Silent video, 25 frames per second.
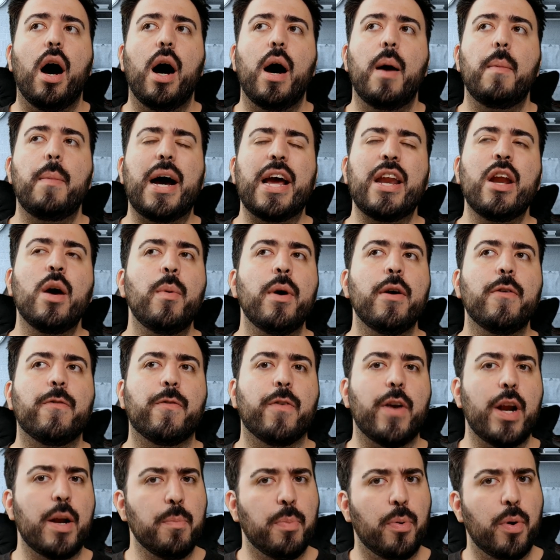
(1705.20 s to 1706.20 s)
Um, I know my
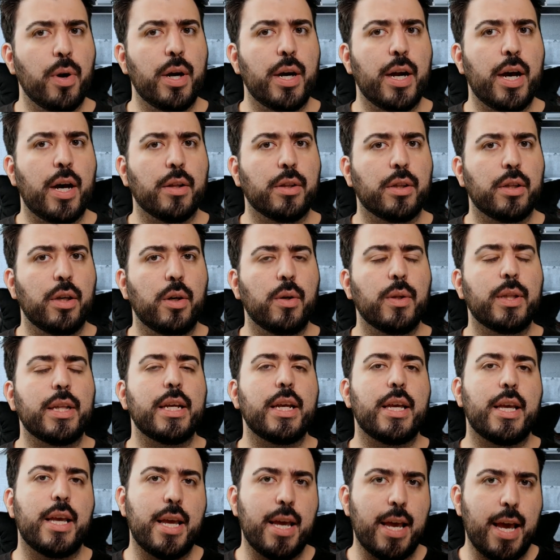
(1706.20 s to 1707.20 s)
friend pointed out though
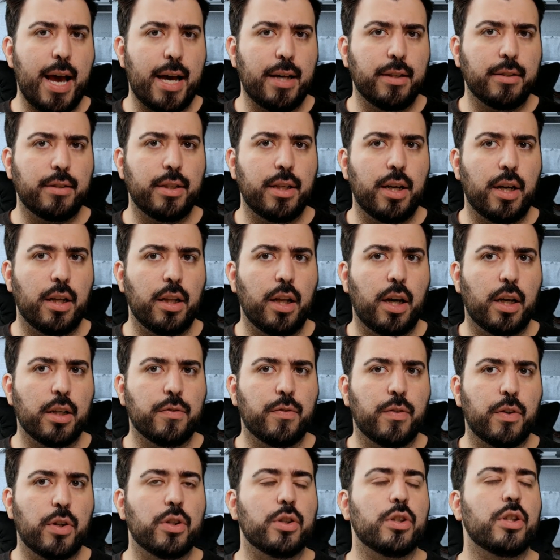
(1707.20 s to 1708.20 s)
that he has the
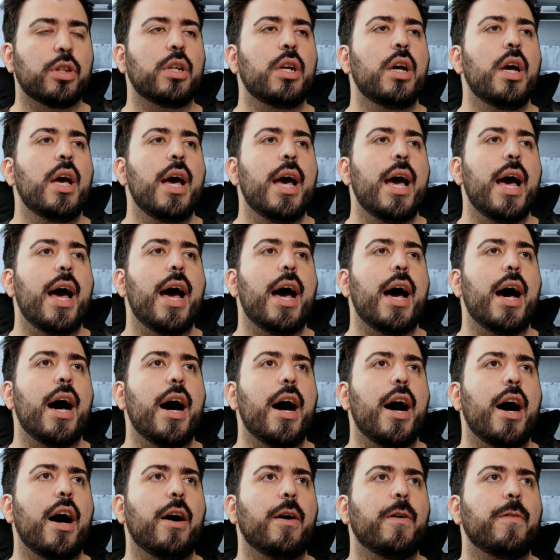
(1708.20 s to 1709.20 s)
unlocked version
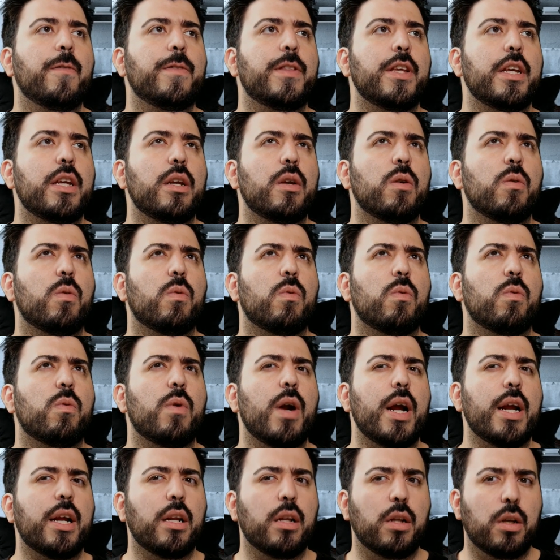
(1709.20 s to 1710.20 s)
uh, of the
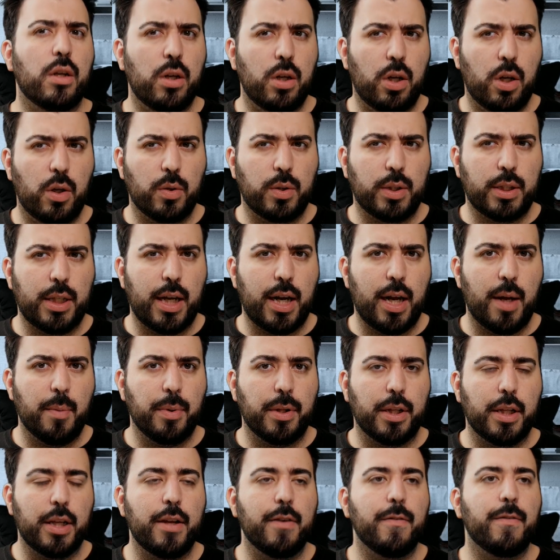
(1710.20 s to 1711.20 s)
regular Note 10, I
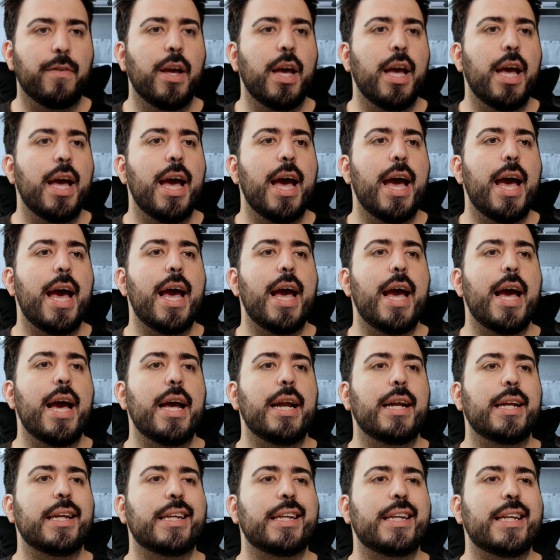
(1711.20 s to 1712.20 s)
believe,
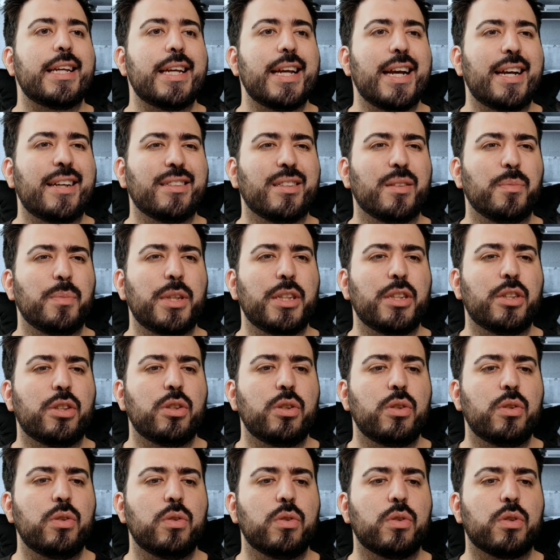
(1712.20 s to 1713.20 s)
and he had some
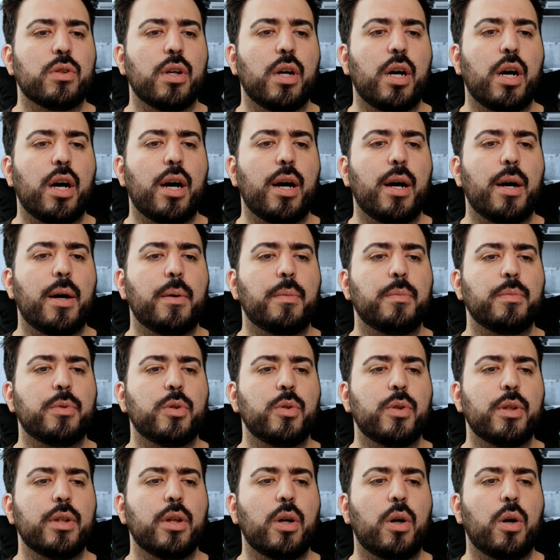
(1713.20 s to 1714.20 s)
issues um,
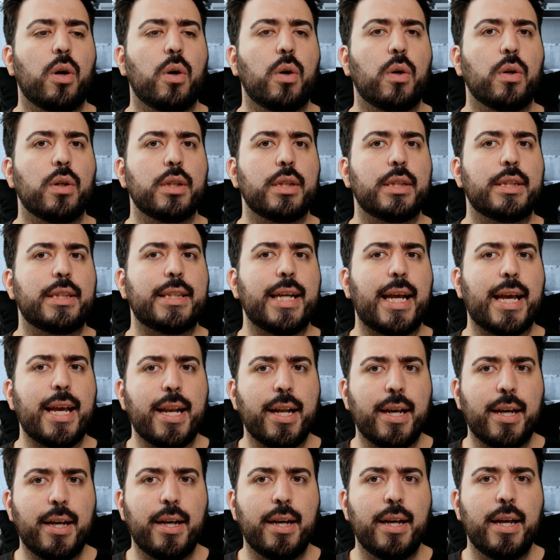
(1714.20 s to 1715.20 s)
doing the whole
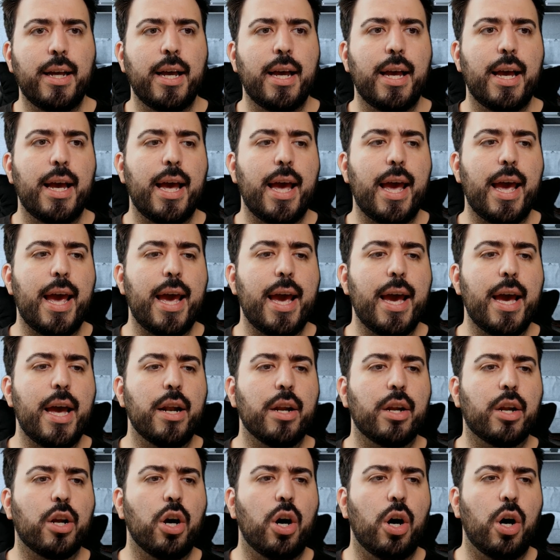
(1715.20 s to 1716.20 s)
data
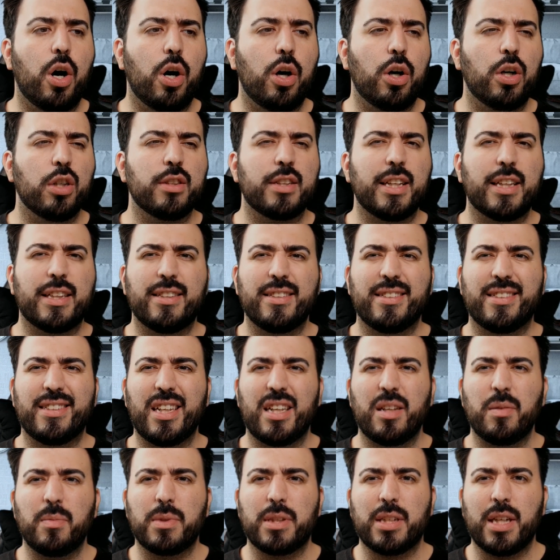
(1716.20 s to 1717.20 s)
and calls at the
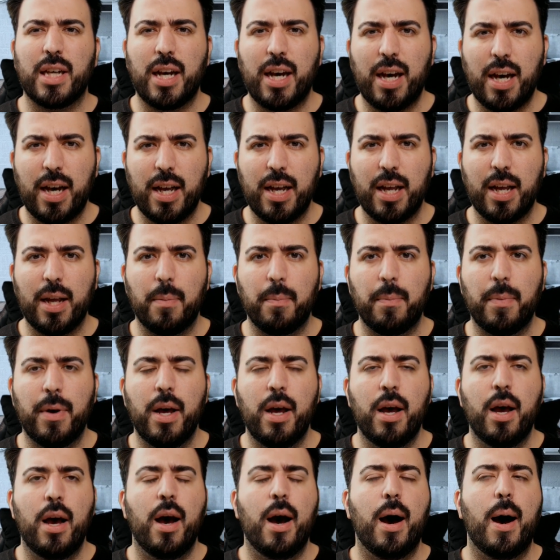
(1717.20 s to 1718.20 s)
same time.
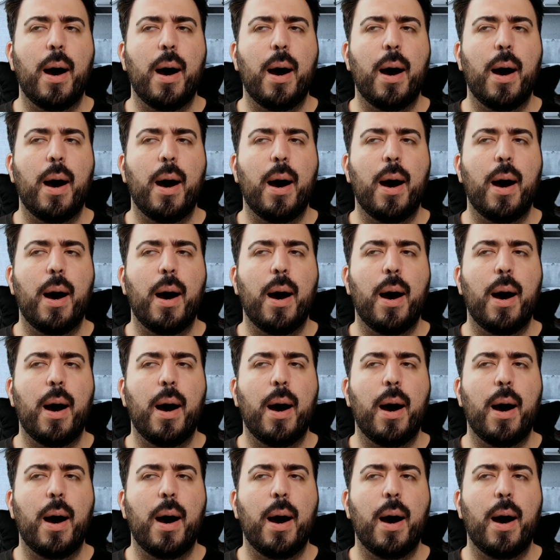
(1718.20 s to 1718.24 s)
